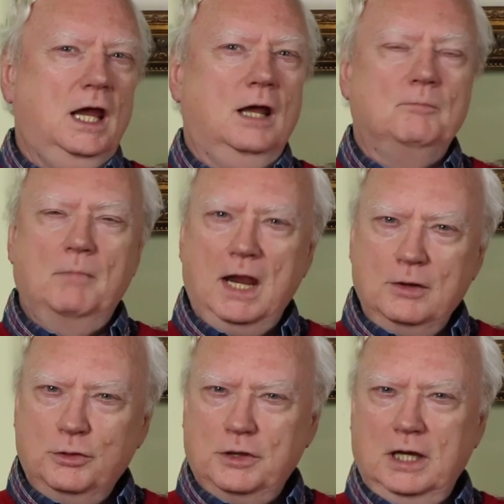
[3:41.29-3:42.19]
and
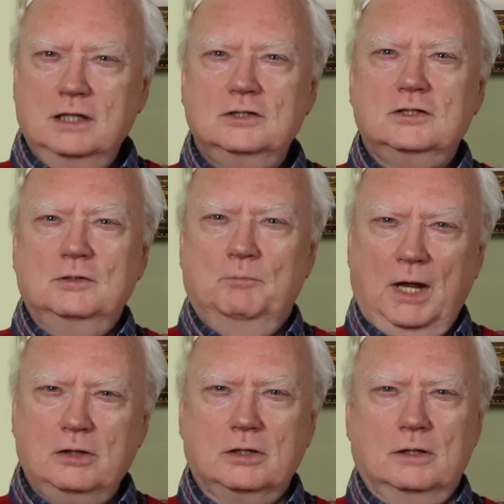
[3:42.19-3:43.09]
made things
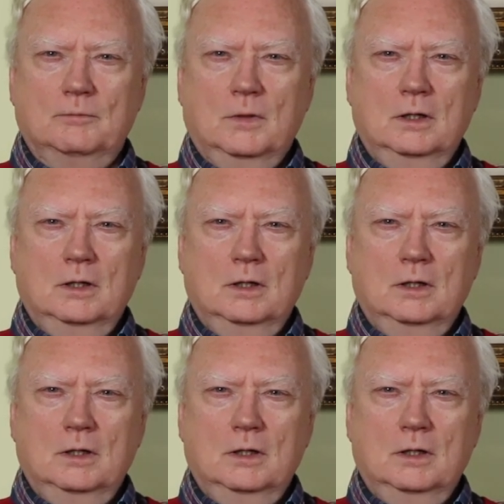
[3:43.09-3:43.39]
better.